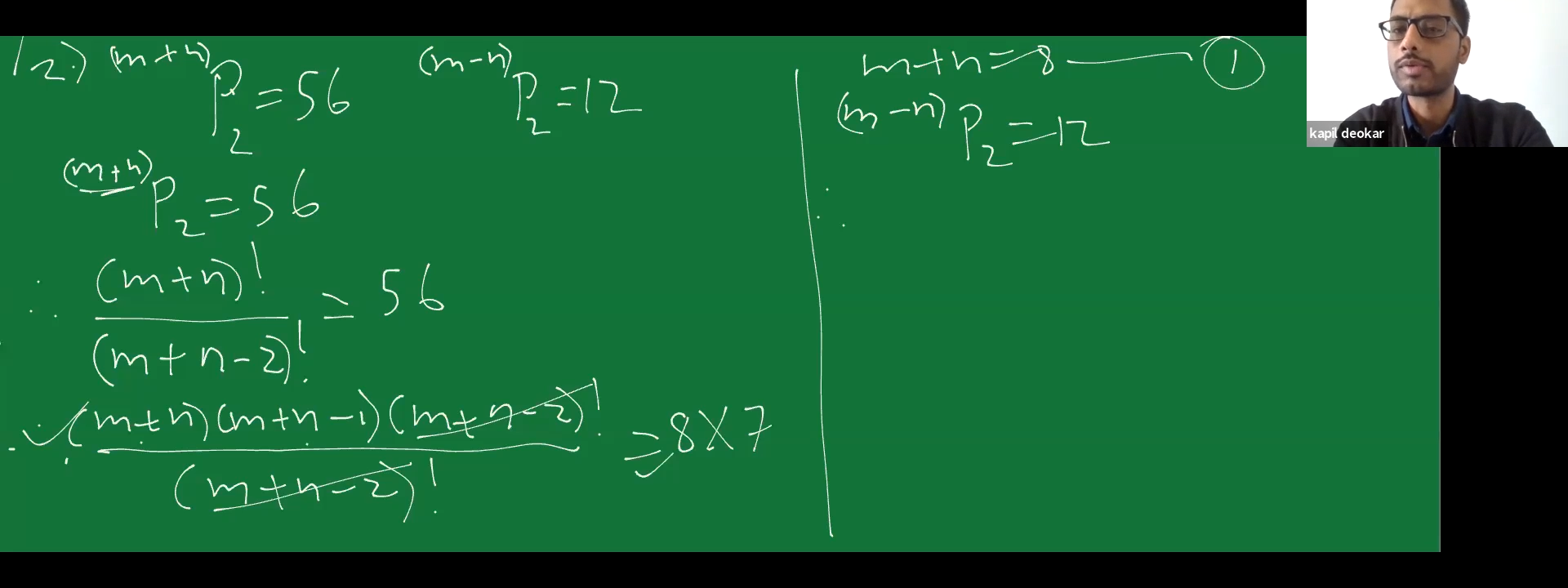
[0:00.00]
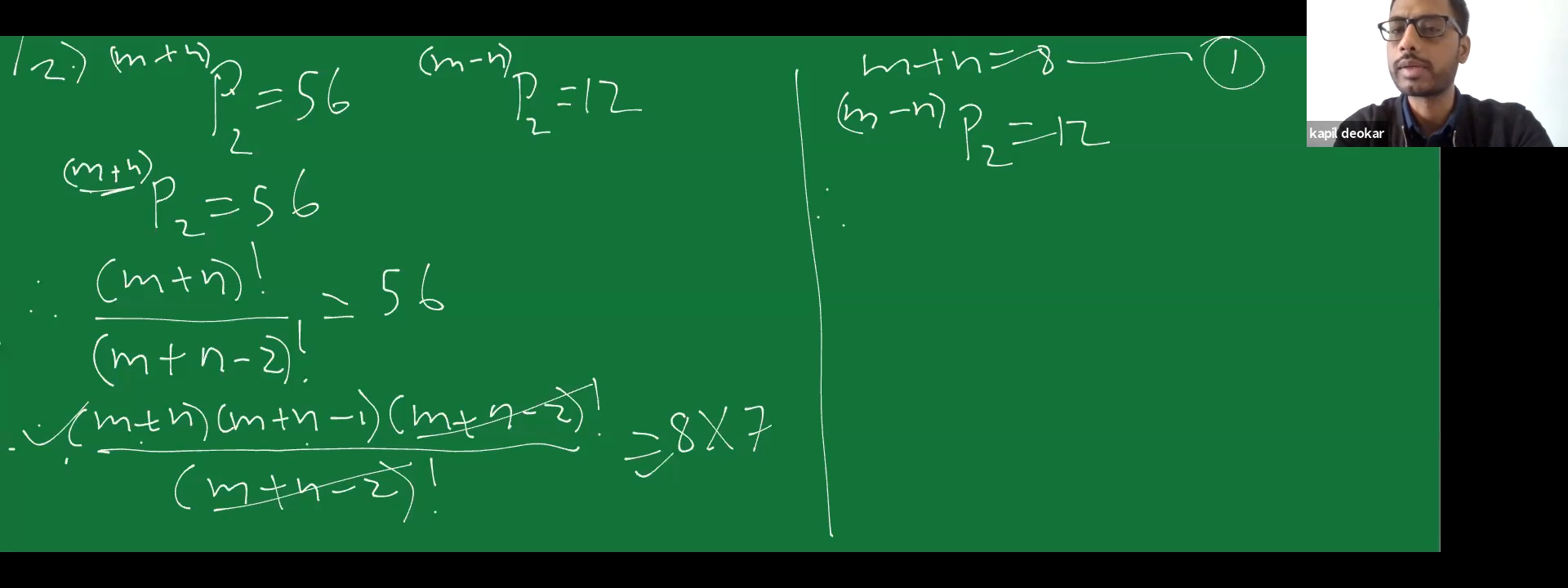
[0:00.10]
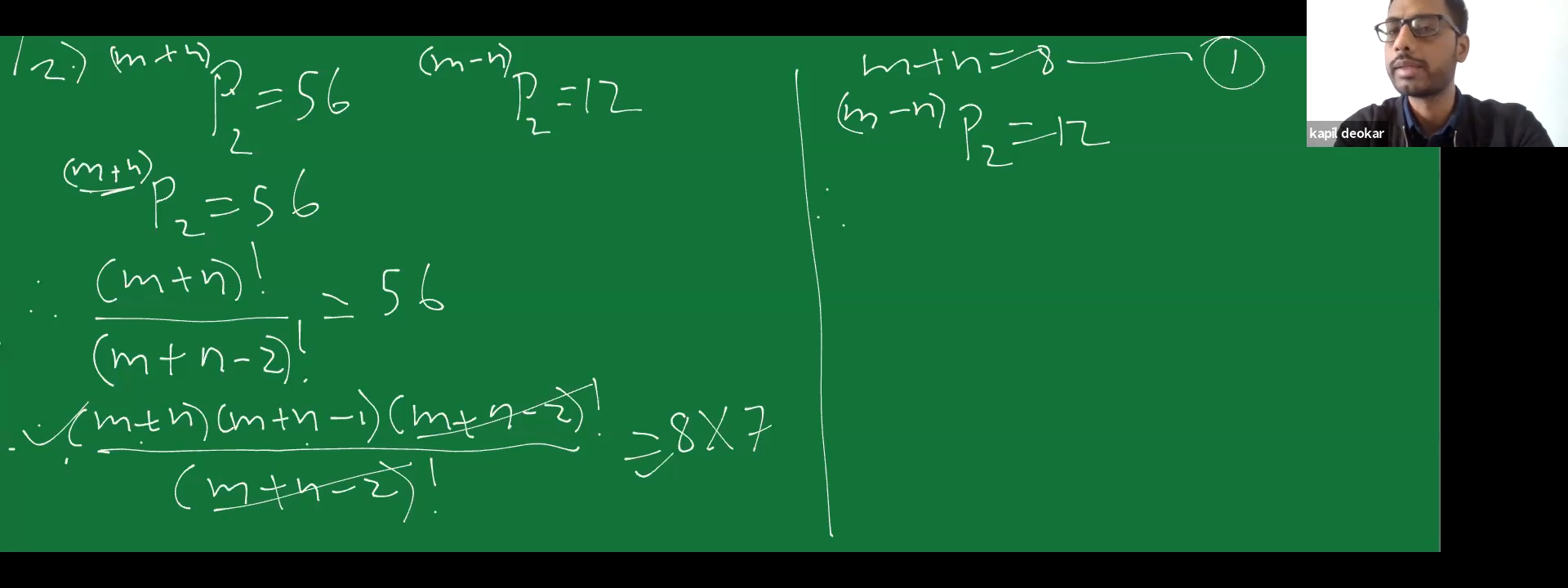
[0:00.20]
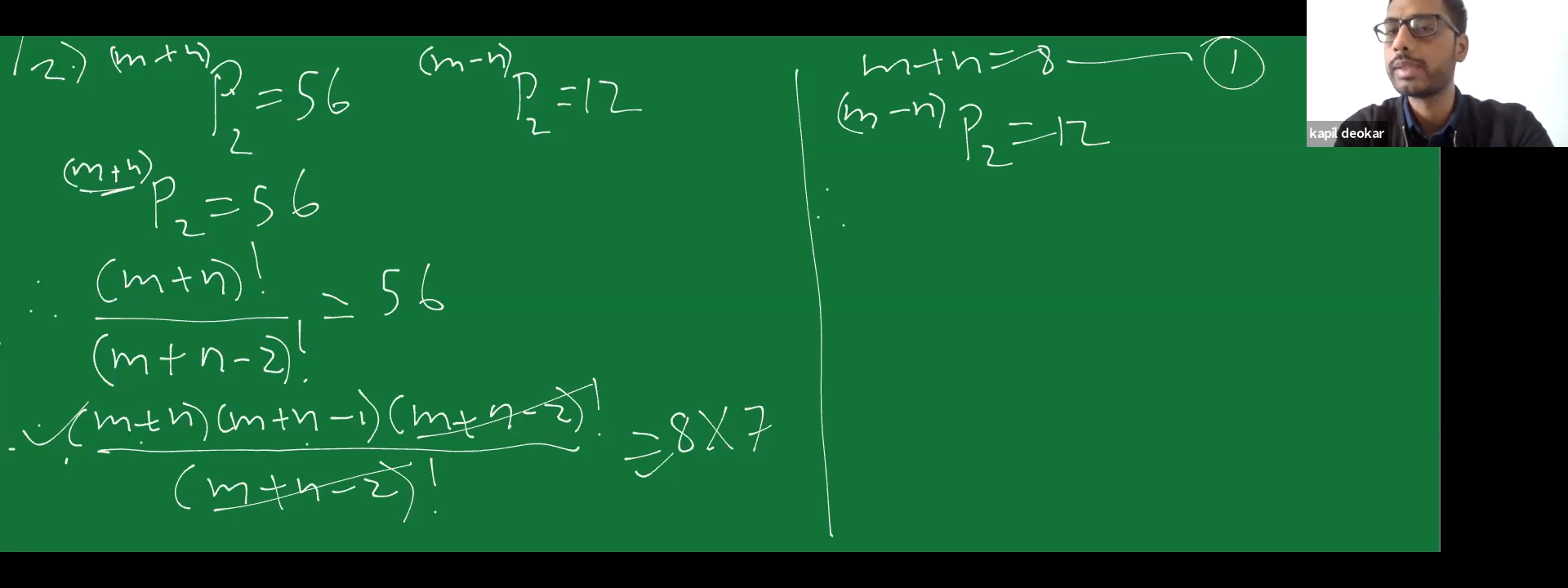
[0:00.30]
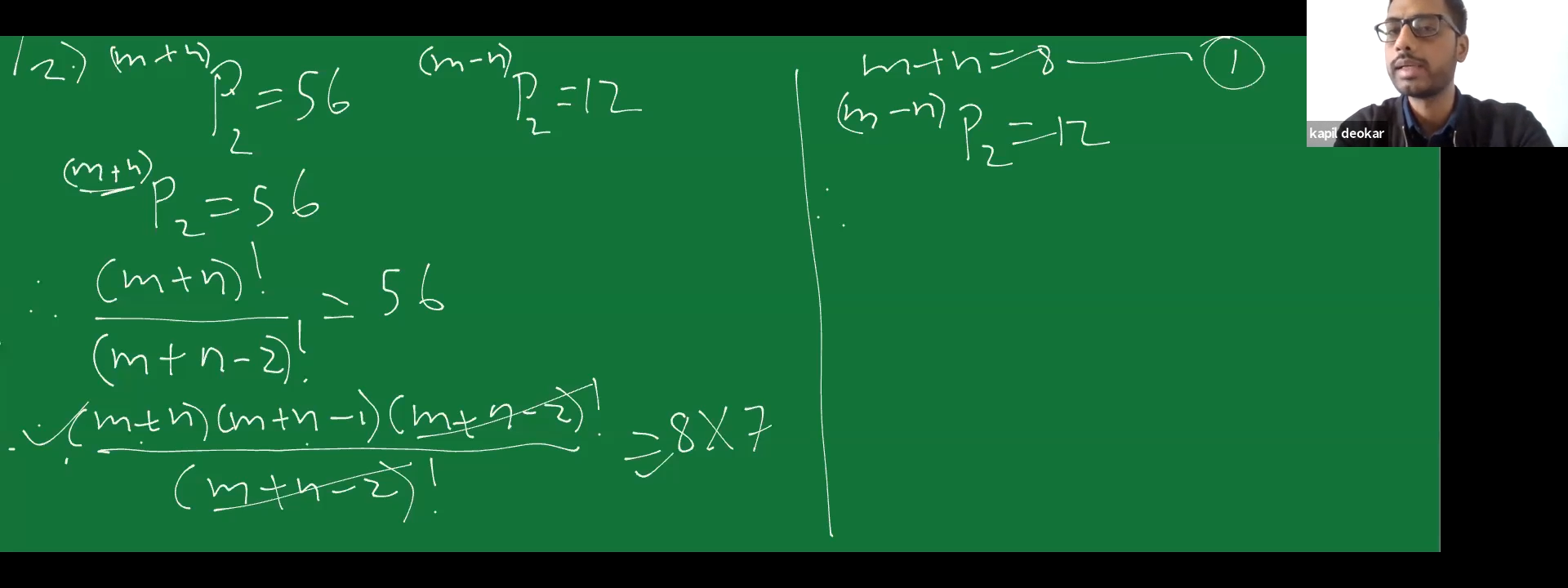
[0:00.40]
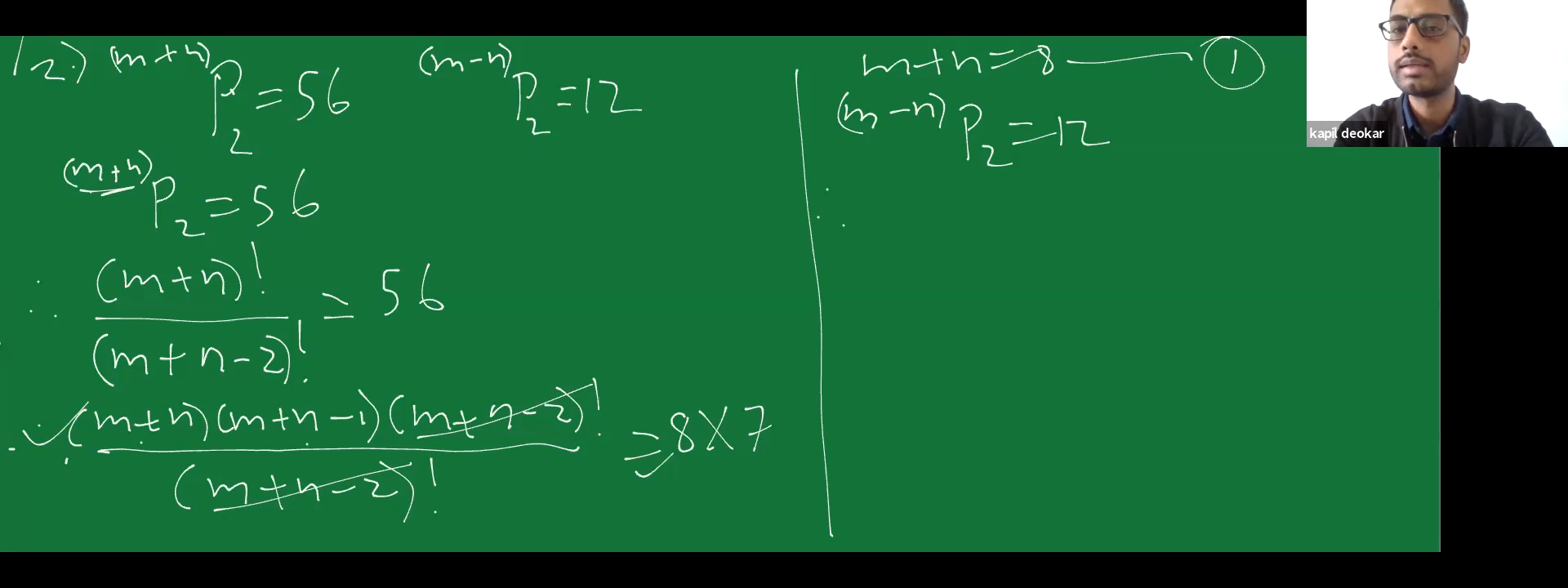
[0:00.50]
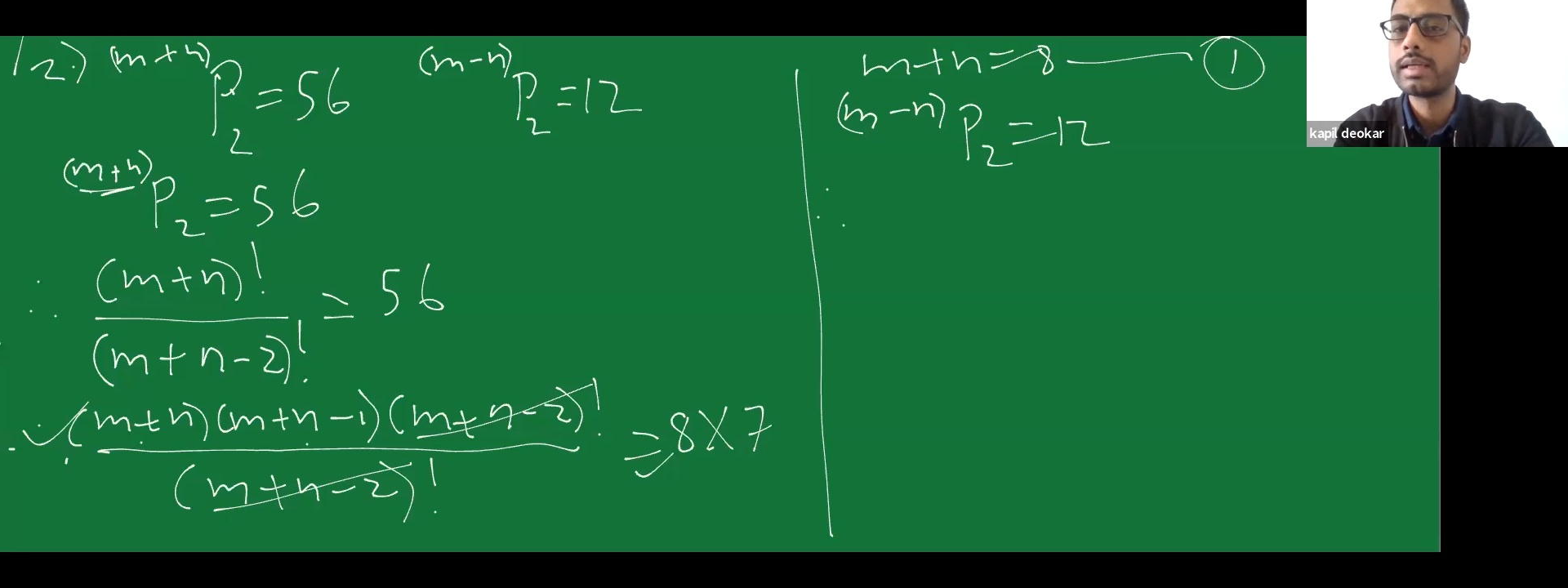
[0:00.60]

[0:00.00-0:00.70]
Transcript: for NPR?